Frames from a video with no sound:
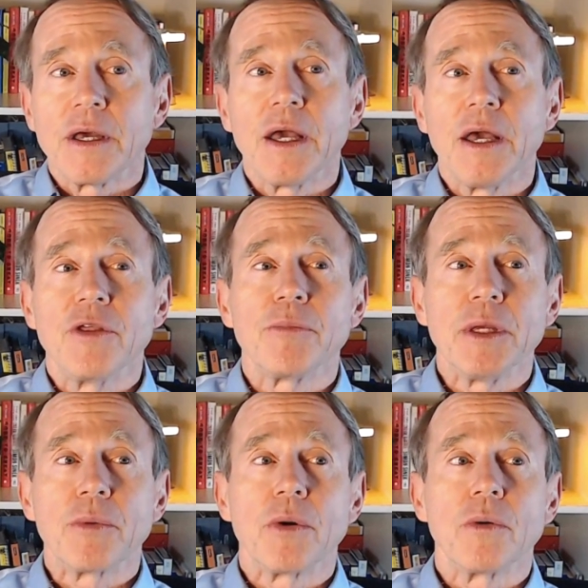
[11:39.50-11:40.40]
and that
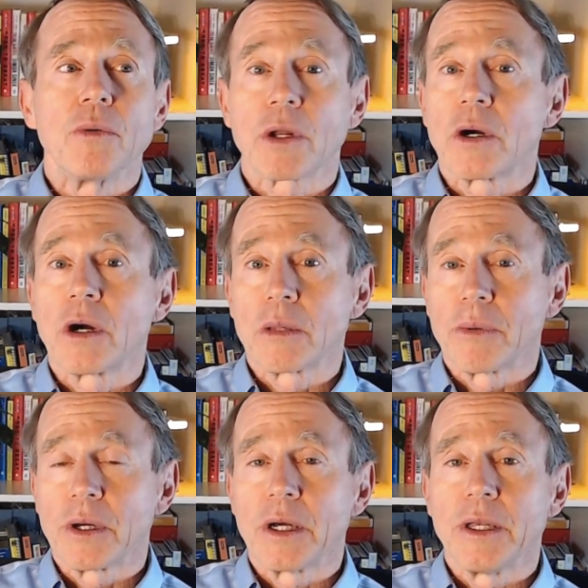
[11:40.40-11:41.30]
people want to call
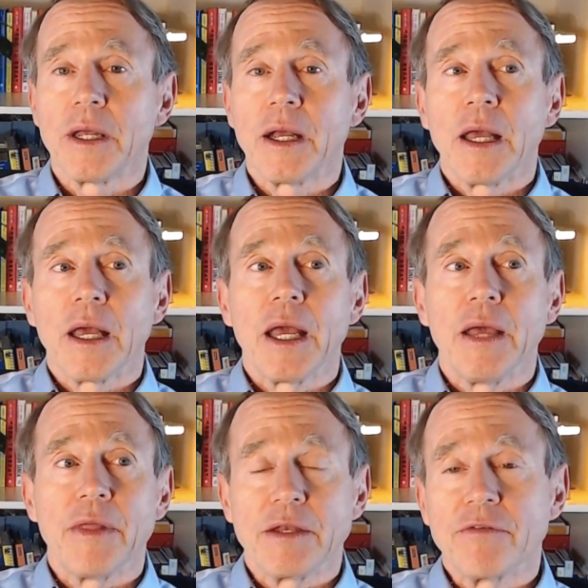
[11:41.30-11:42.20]
upon,
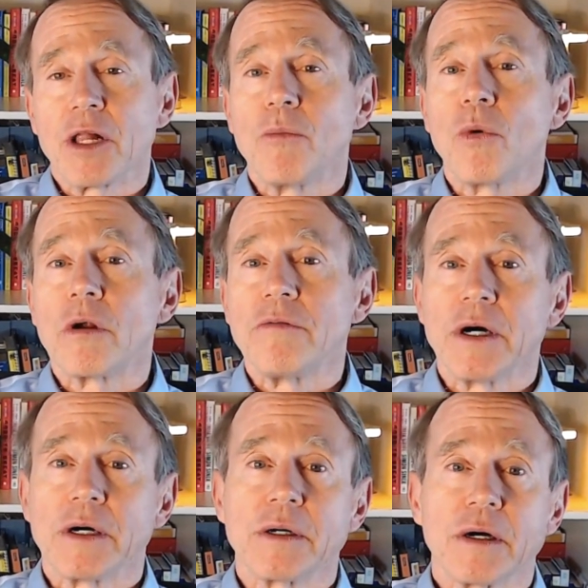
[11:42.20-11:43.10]
and they develop more of
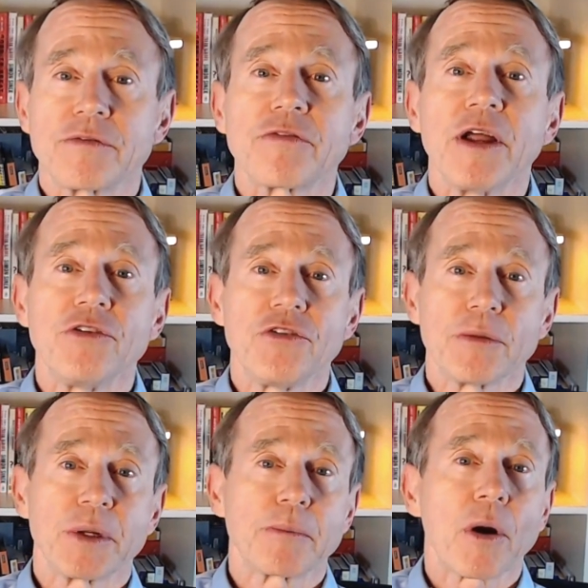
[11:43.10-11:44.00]
a
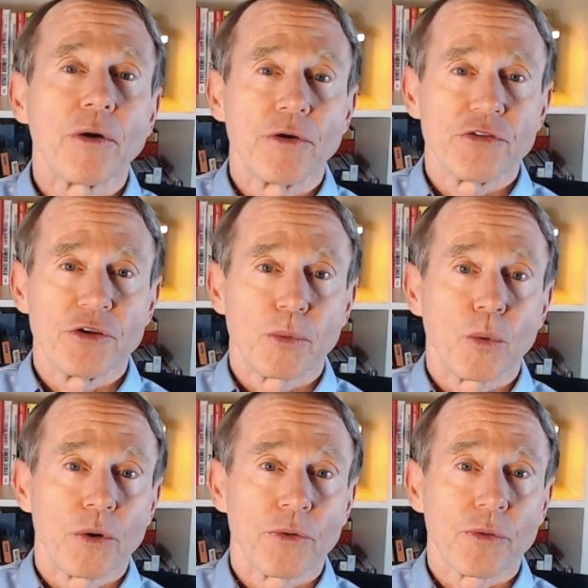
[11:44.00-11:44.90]
friendship and a partnership
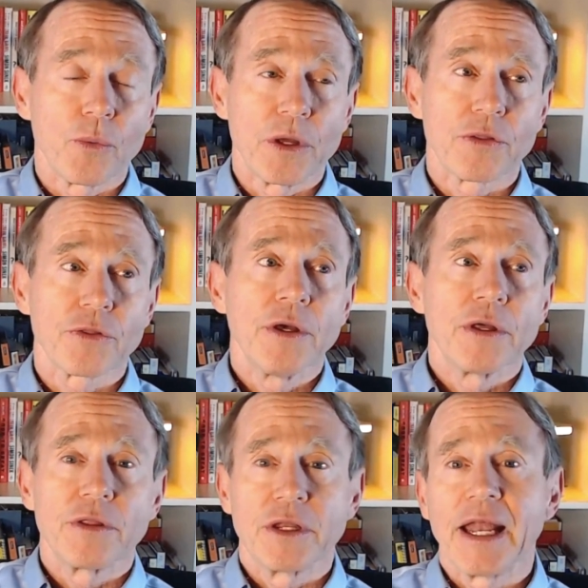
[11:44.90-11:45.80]
with
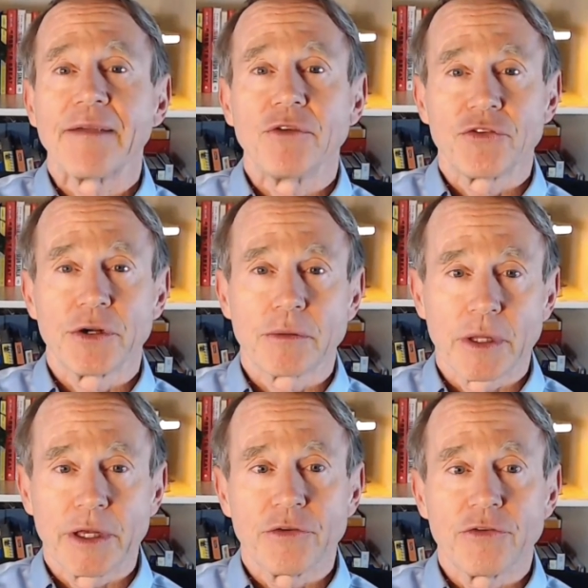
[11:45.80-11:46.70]
than an adversarial
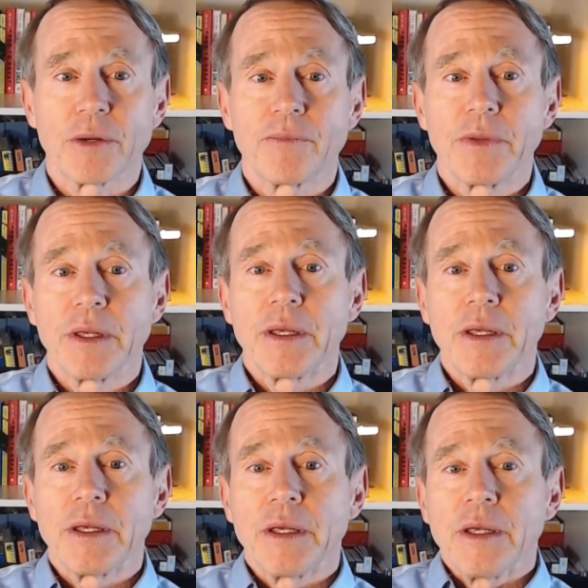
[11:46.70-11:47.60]
relationship.
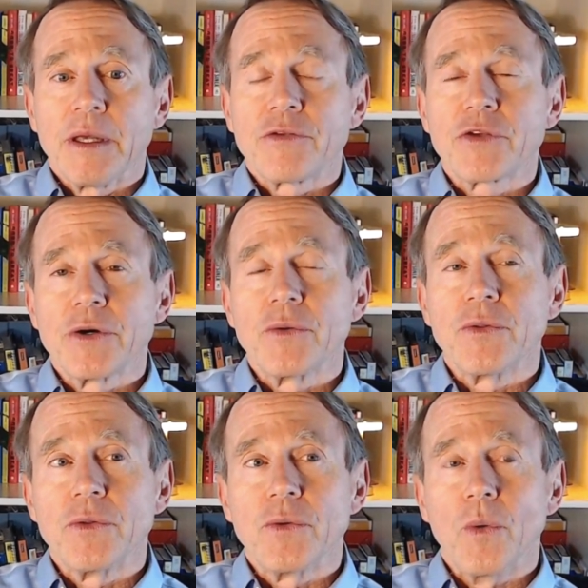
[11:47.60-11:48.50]
So
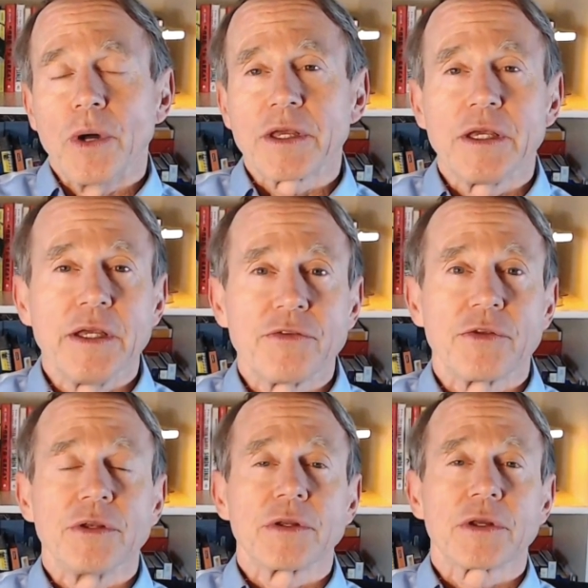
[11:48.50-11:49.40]
one of the keys
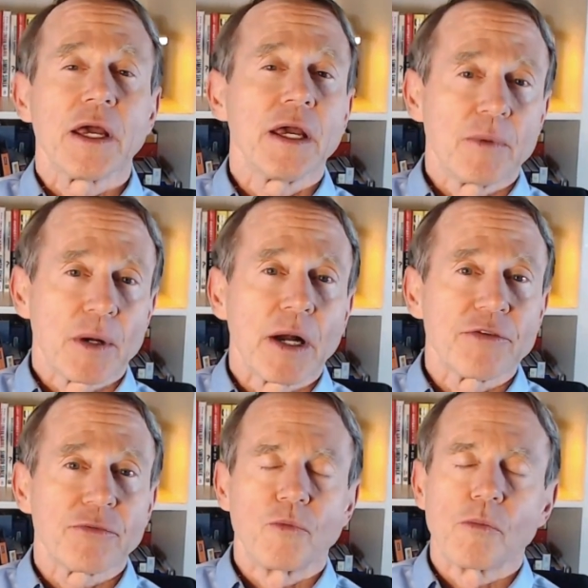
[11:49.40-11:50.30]
that Kay, my
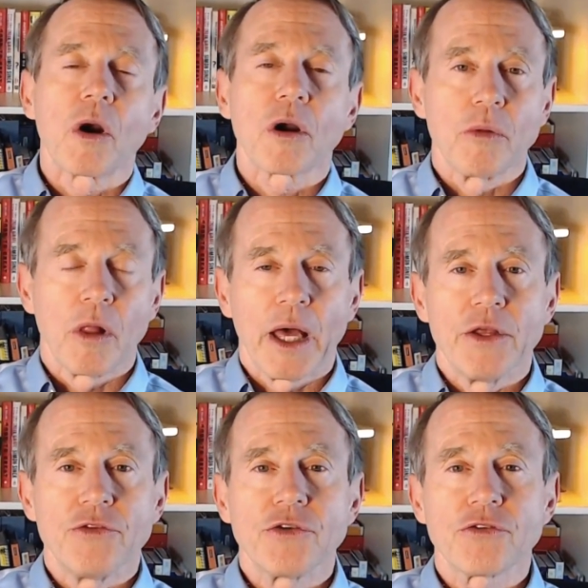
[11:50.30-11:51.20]
wife's remarkable at,
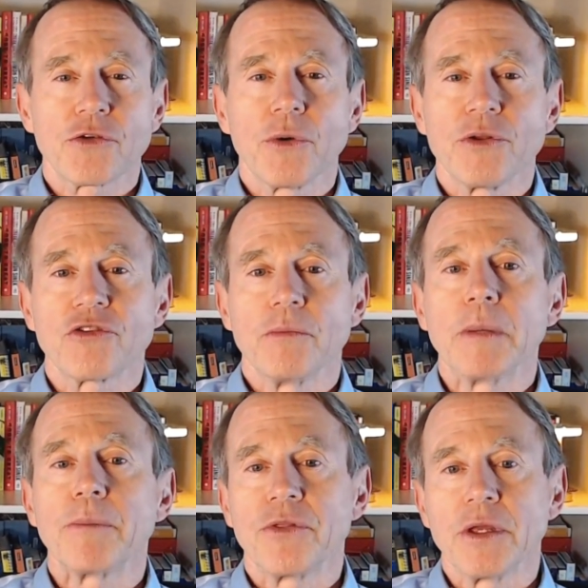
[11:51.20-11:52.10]
is just showing some
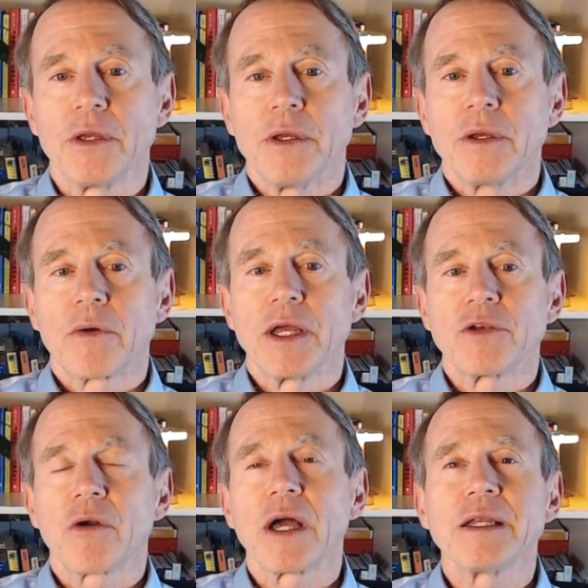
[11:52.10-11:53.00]
empathy, right?
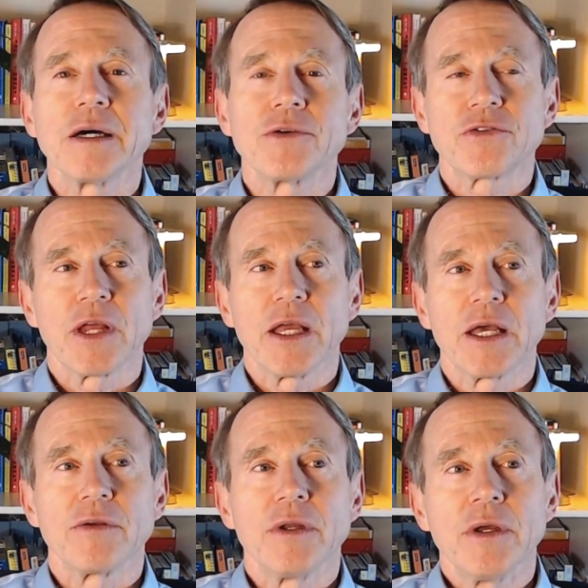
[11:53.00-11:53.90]
Trying to
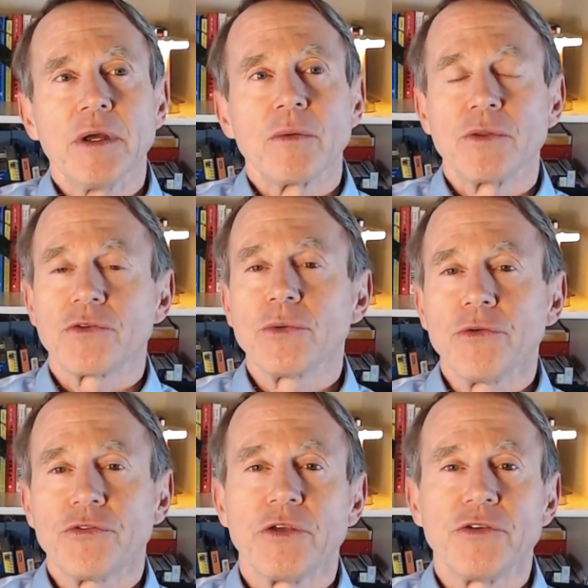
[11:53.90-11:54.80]
understand when the school
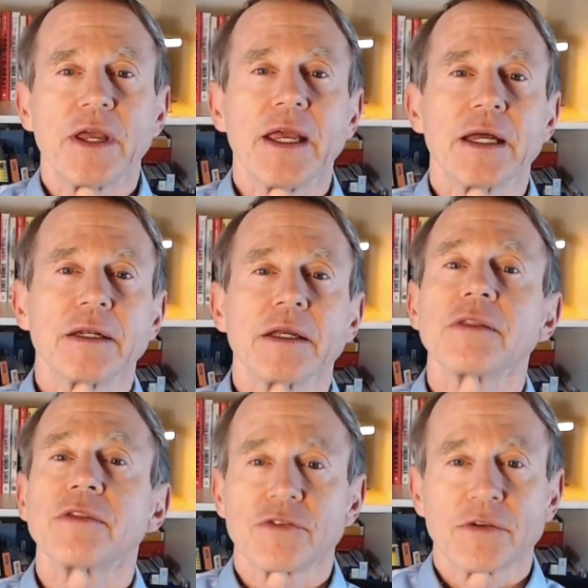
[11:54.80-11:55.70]
says you can't
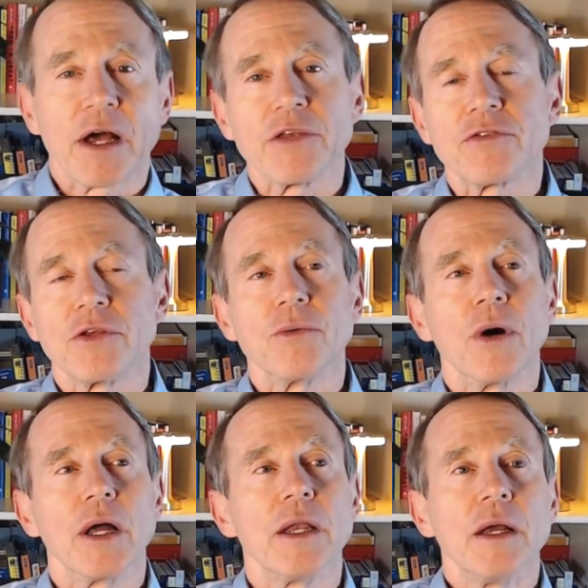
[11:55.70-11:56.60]
get this device that you
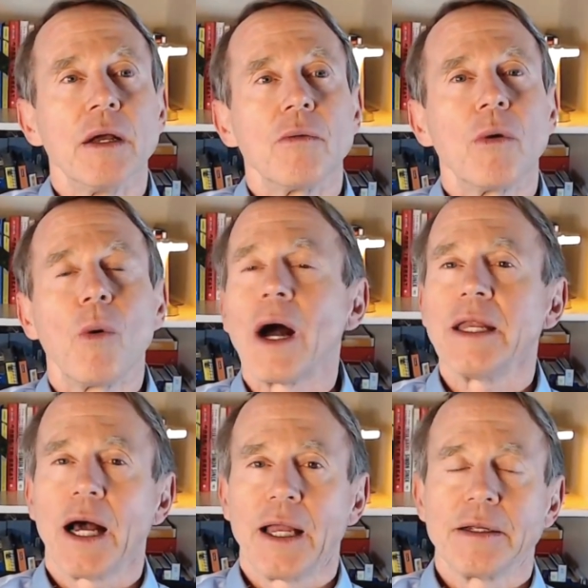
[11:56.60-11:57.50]
want. Well, why
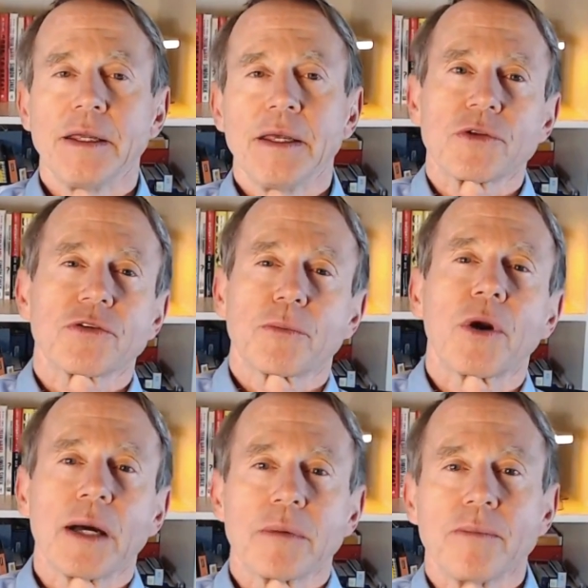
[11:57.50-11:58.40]
not? What's the
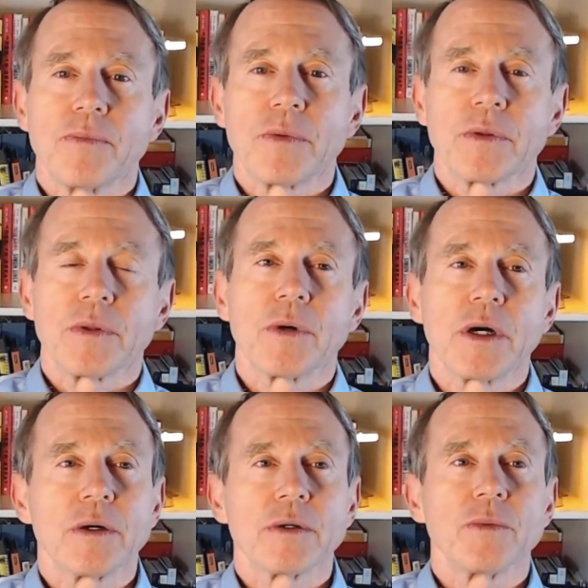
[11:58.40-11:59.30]
problem?
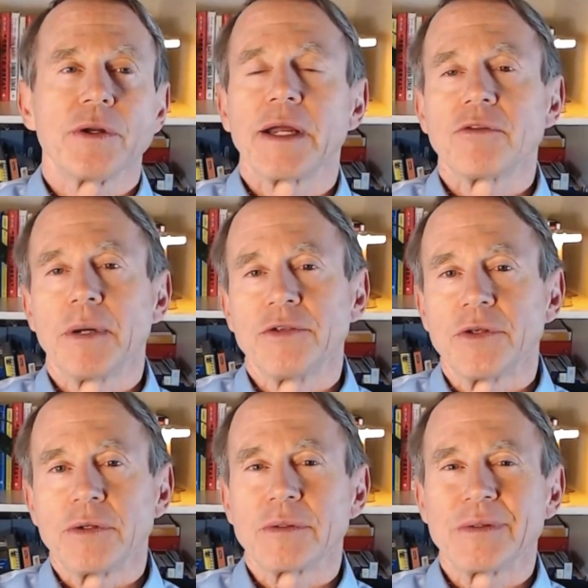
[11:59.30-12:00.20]
Well, we don't have the
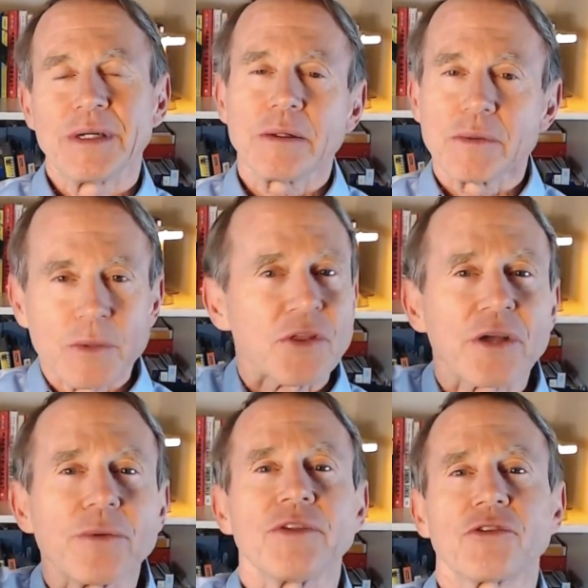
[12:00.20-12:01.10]
budget. Well, we thought
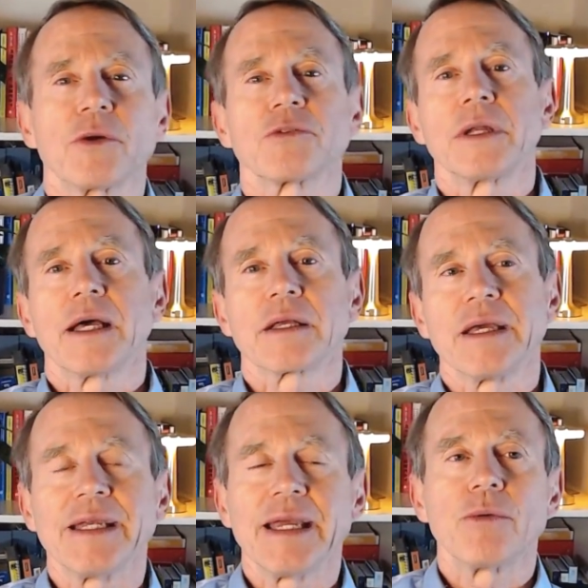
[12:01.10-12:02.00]
you had this much money
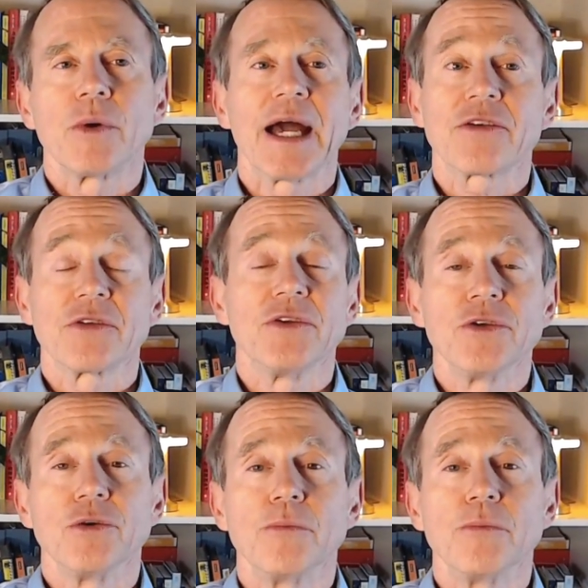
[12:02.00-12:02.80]
allocated. Yeah, we actually do,